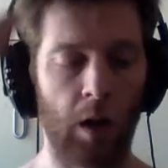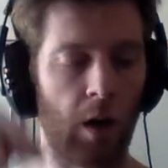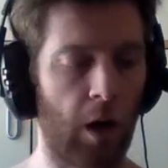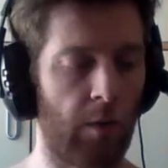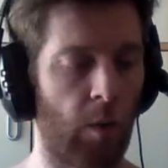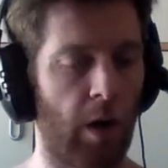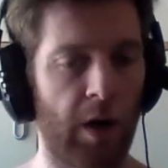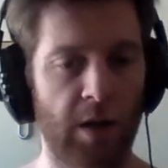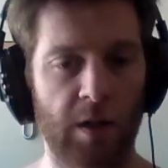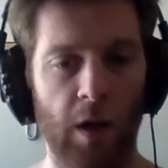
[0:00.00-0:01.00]
Hi everyone,
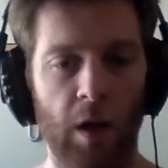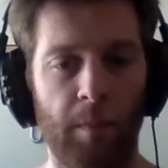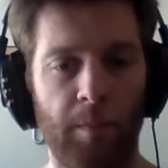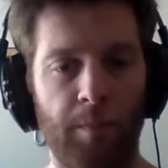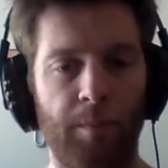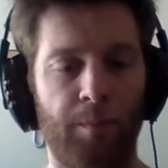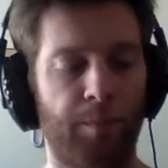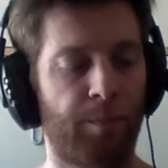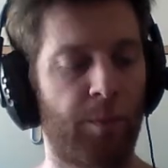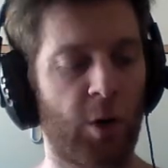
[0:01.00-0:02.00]
it's
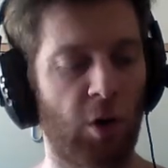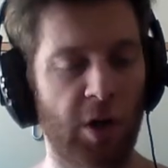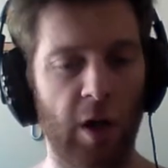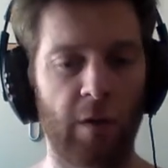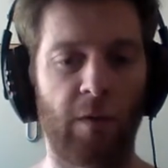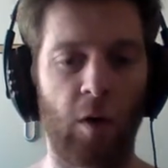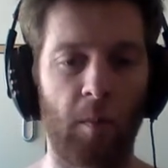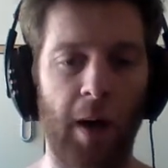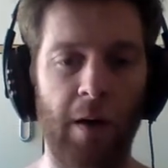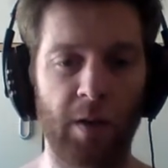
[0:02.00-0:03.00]
Josh here from
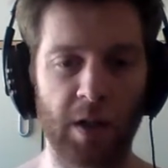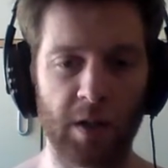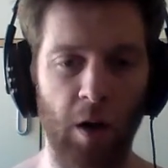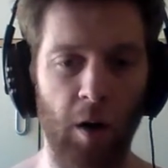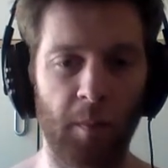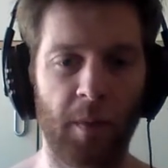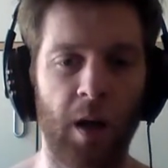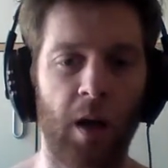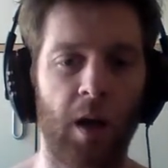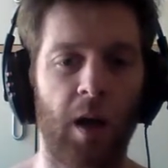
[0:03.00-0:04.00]
Man v Psalm,
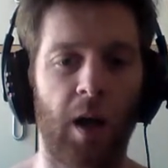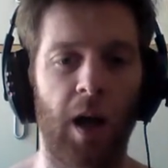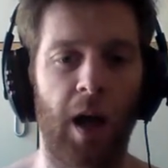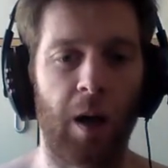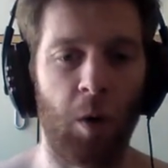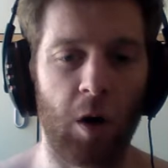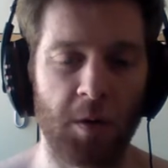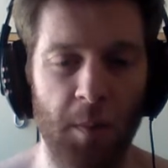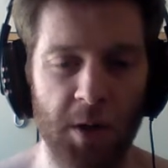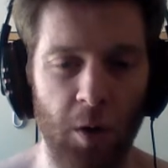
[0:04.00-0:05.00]
and welcome
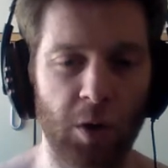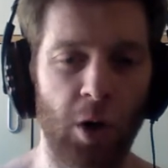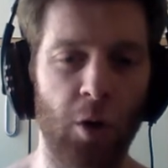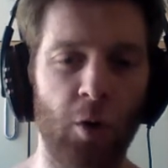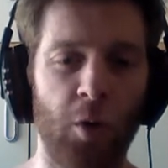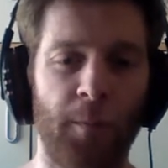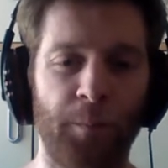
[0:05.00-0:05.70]
to episode 2